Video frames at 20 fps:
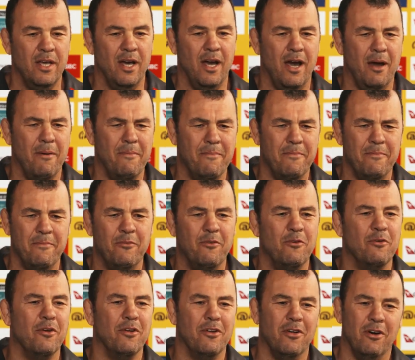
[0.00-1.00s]
I
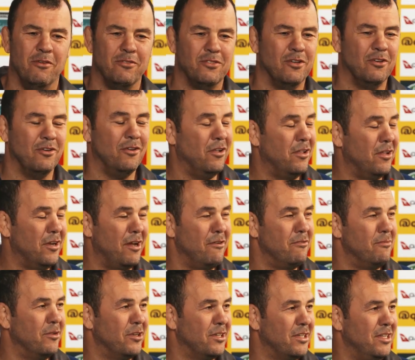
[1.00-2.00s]
was on holiday
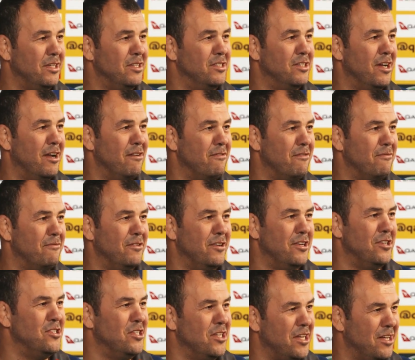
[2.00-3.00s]
with my kids over in
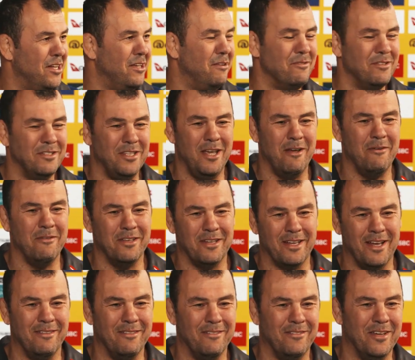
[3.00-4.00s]
Fiji, and he was there with a
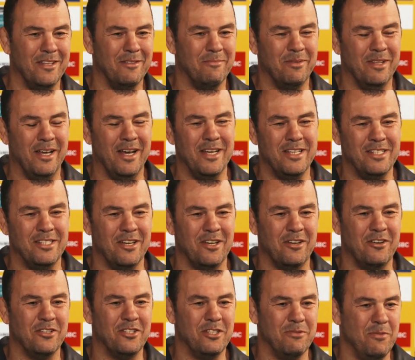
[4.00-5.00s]
couple of other players, so I
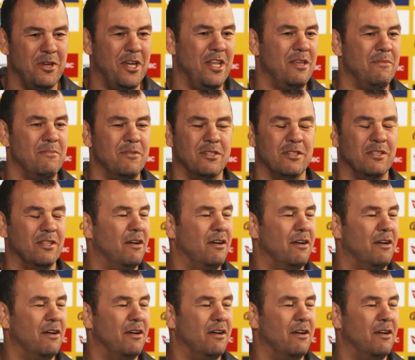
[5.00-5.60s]
got to meet him. He's a